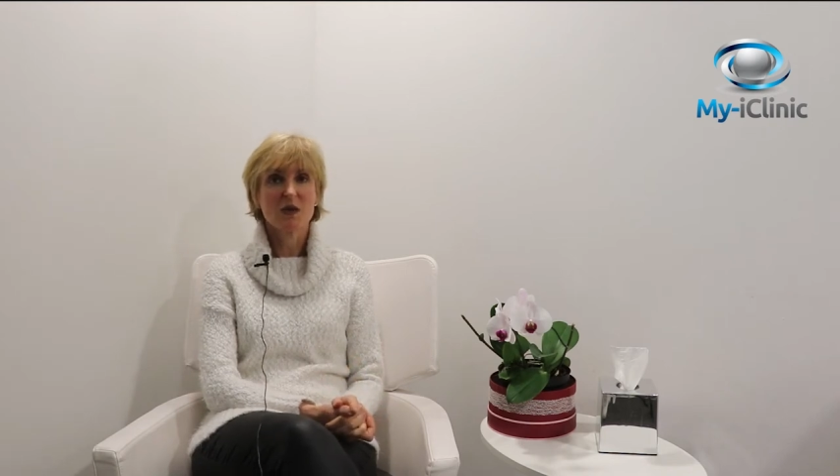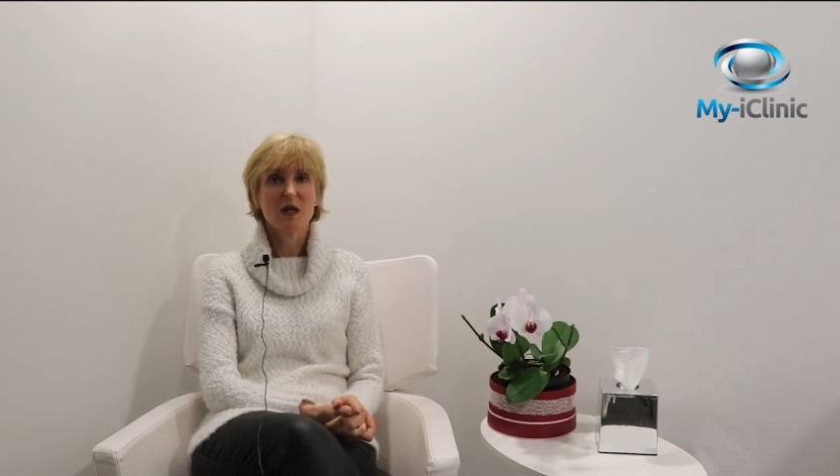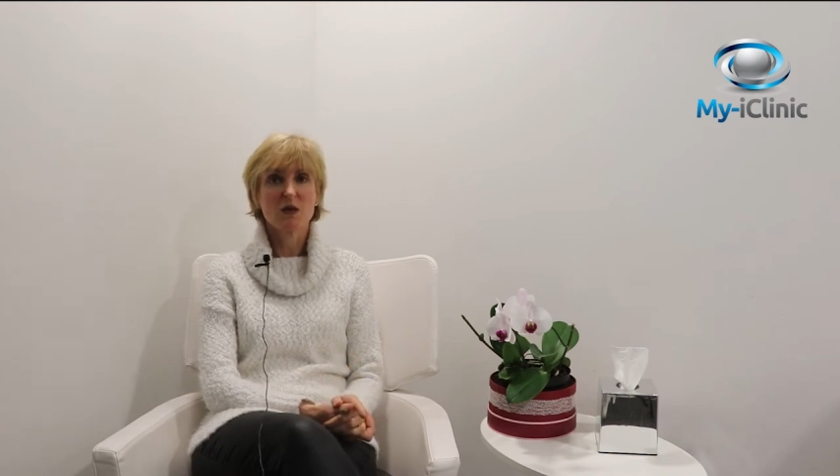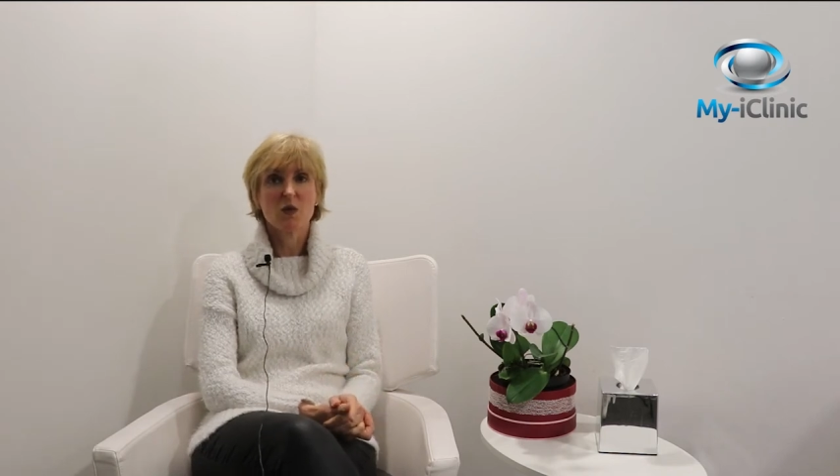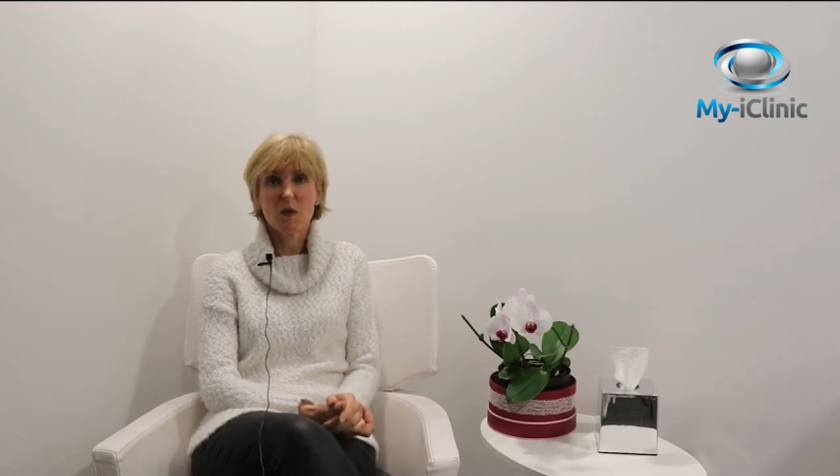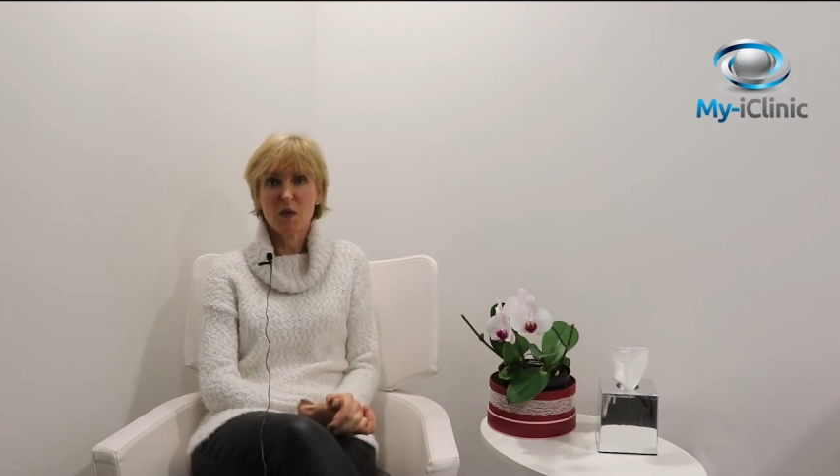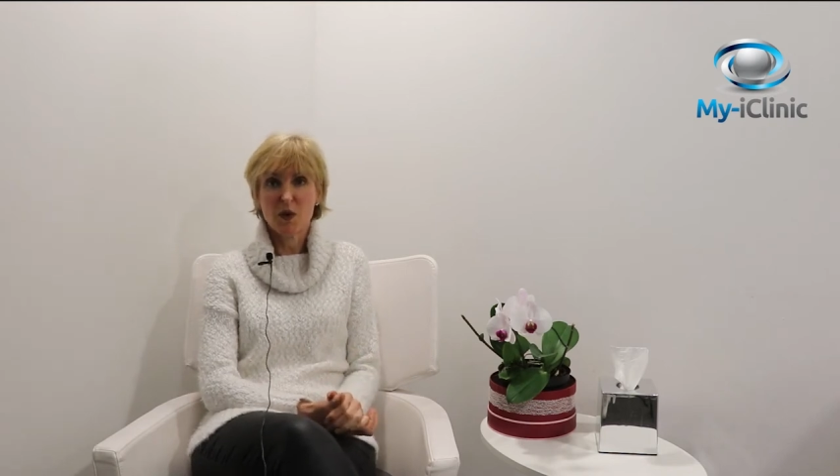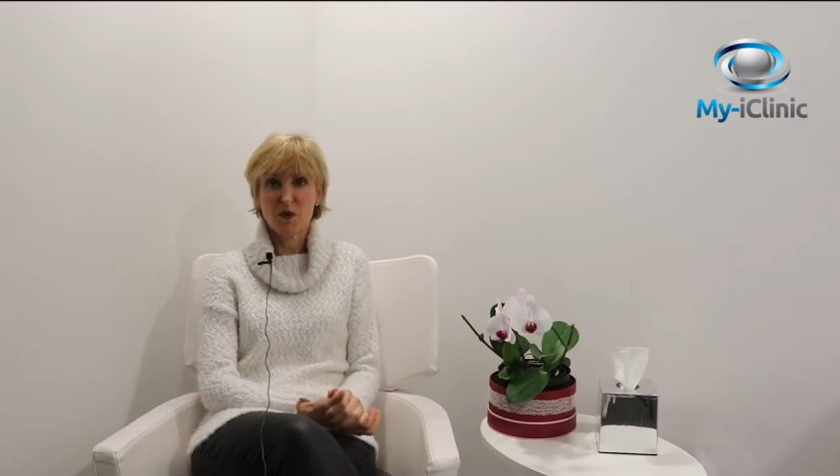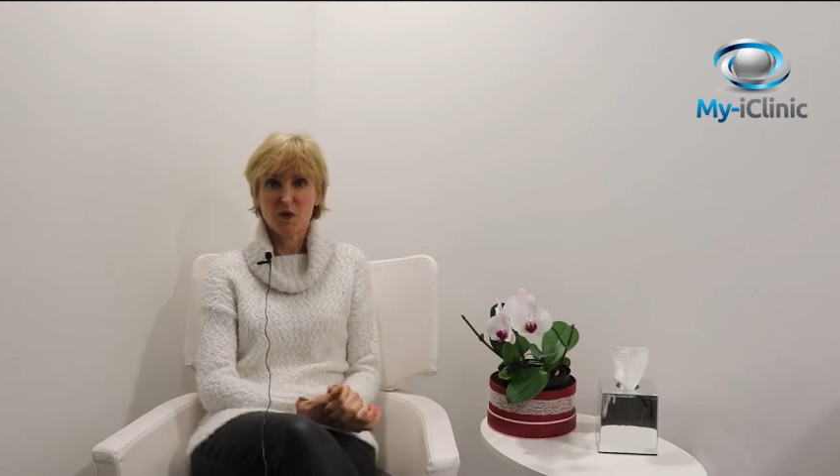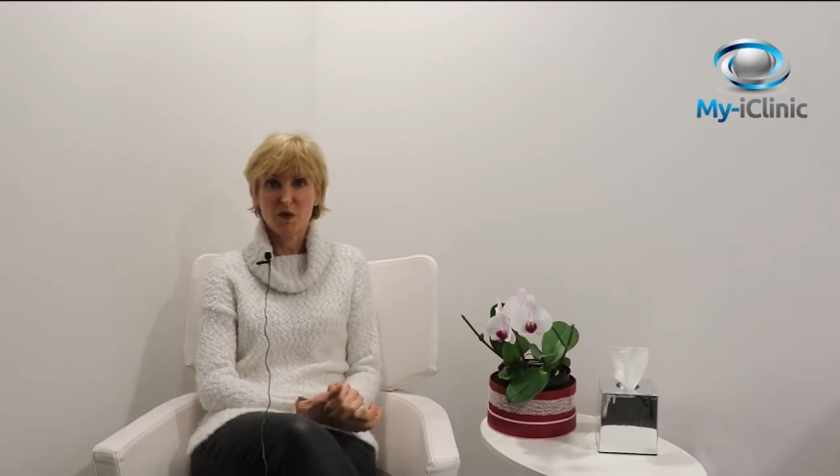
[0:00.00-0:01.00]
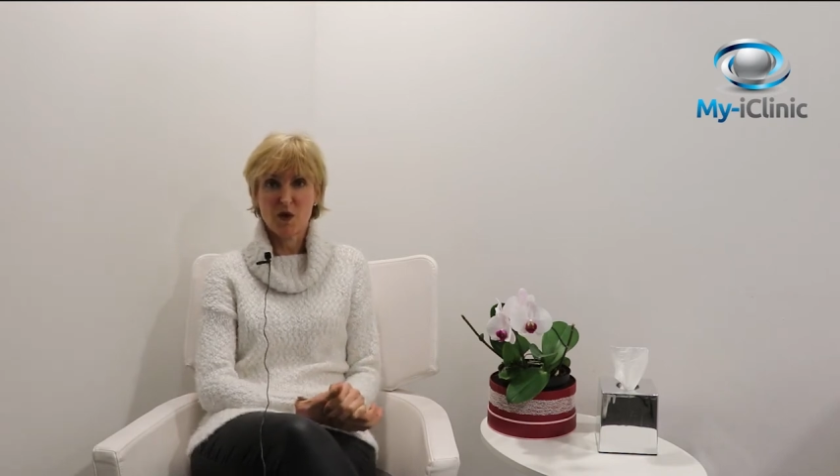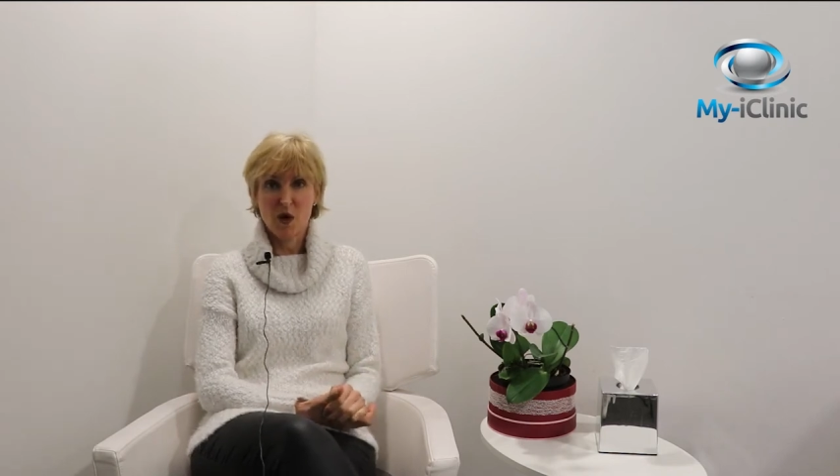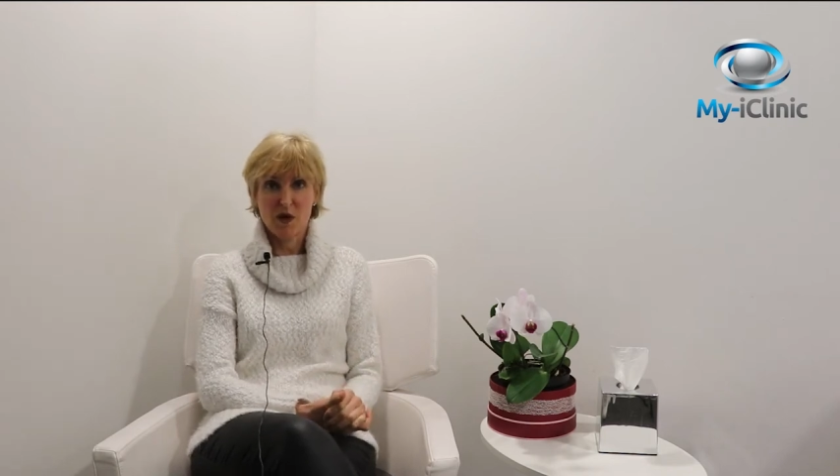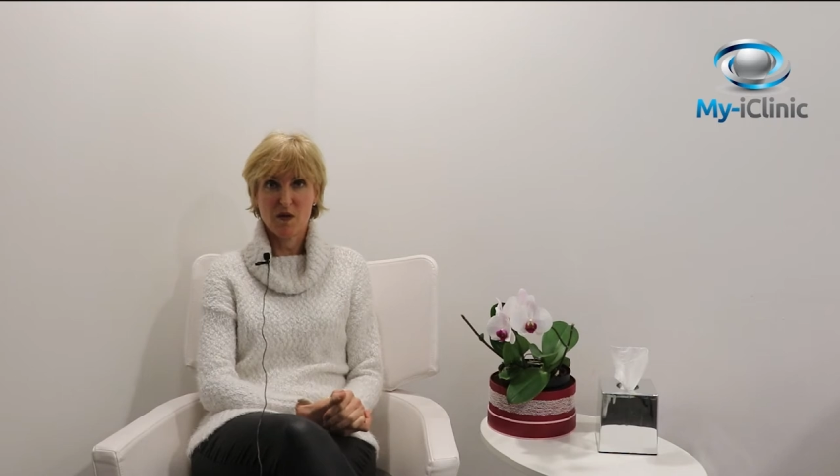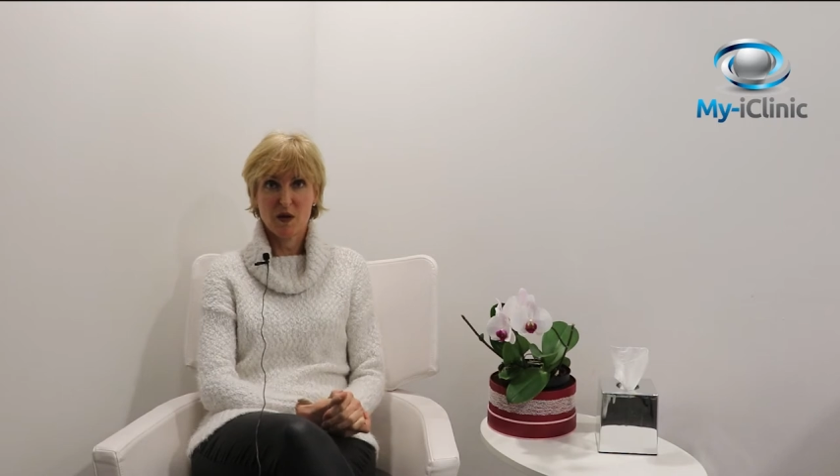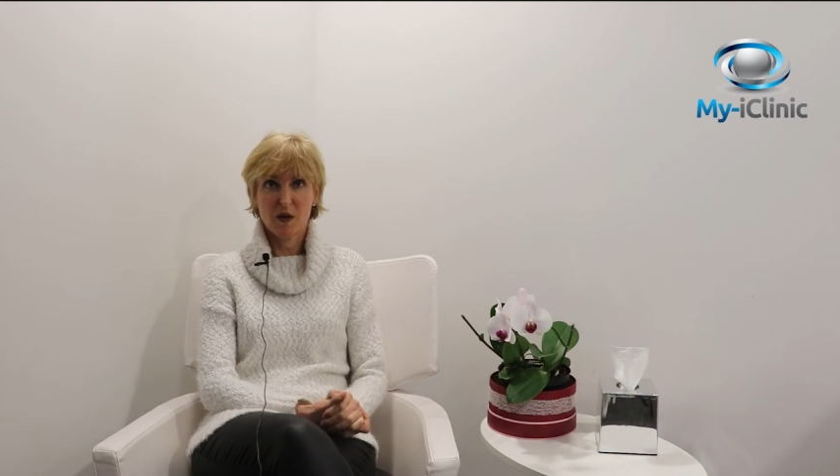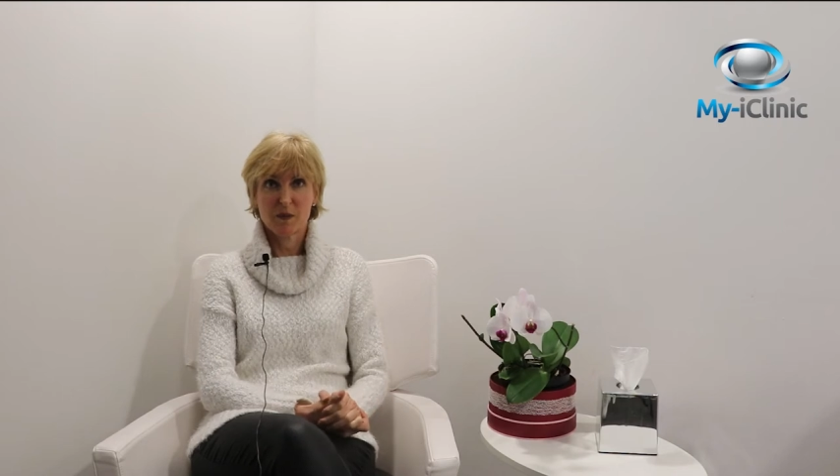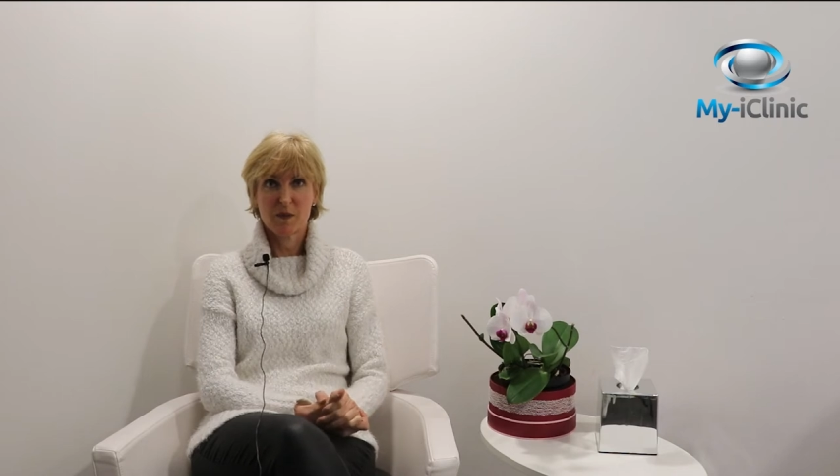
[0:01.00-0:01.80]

plus 1.5.